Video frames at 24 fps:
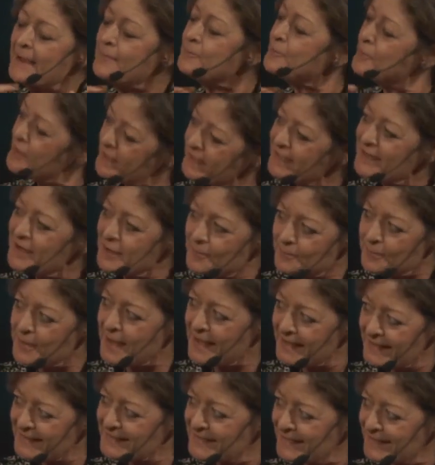are pretty
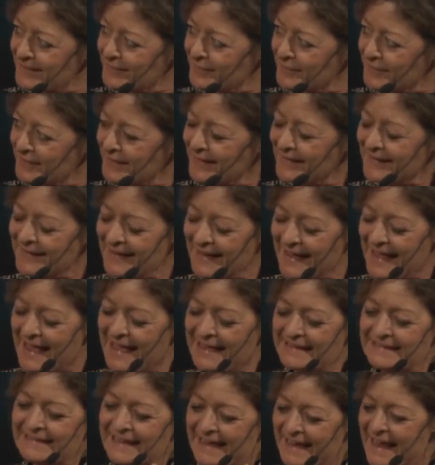competitive.
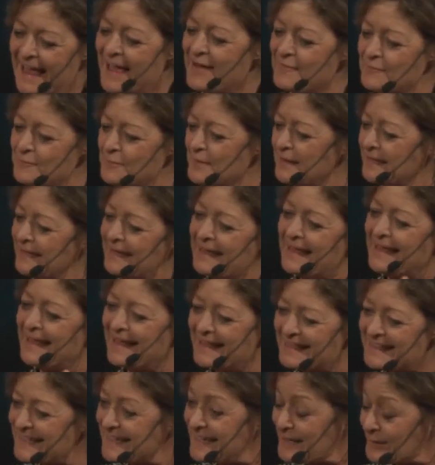And they have been
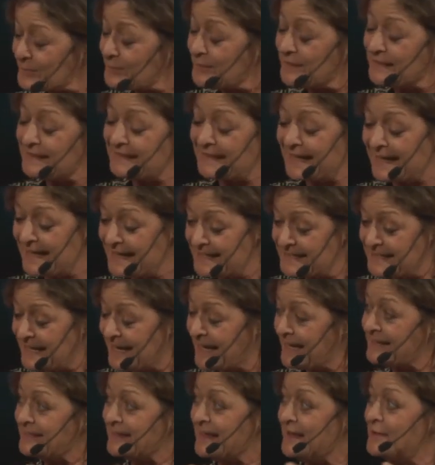ethical with
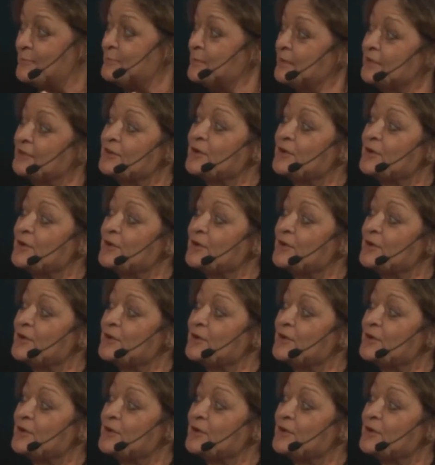data. They have been